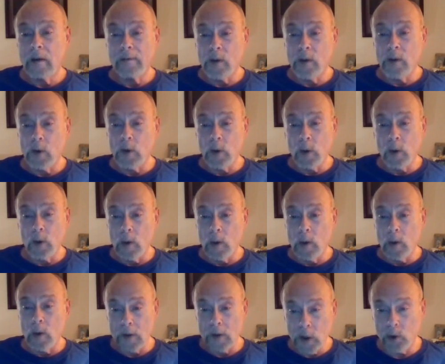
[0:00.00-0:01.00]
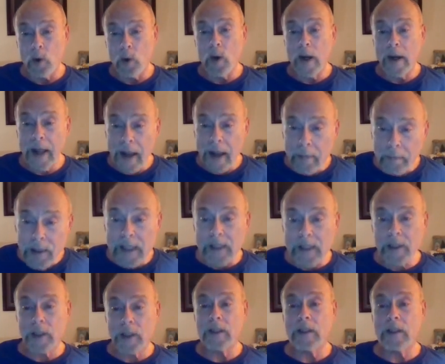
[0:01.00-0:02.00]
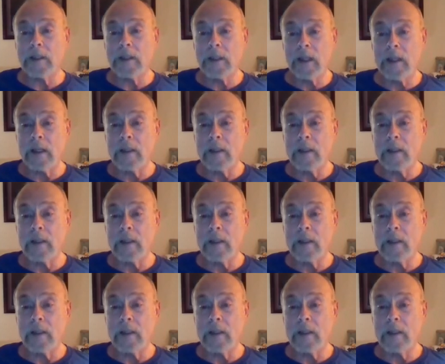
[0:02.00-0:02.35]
your destroyed ambitions